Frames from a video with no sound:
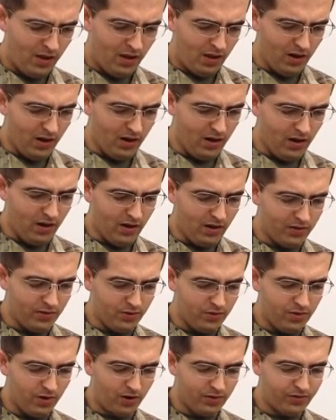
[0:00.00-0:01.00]

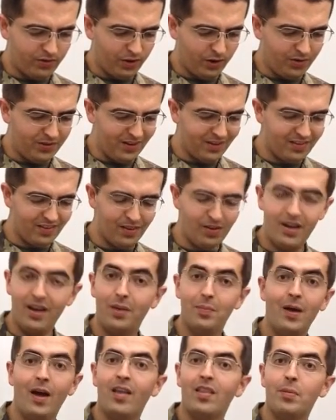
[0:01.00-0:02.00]
There's also a
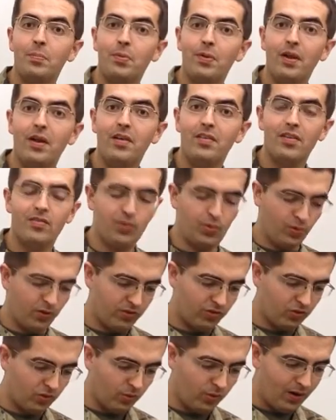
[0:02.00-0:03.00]
Dixieland Band that plays every
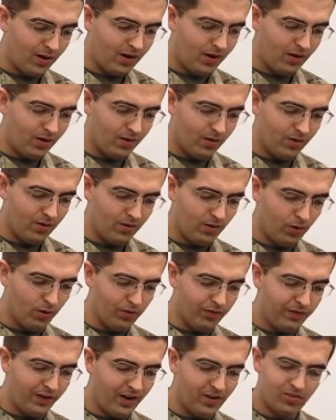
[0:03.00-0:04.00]
once in a while,
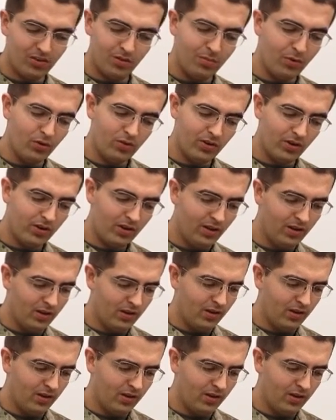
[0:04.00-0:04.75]
old-fashioned music.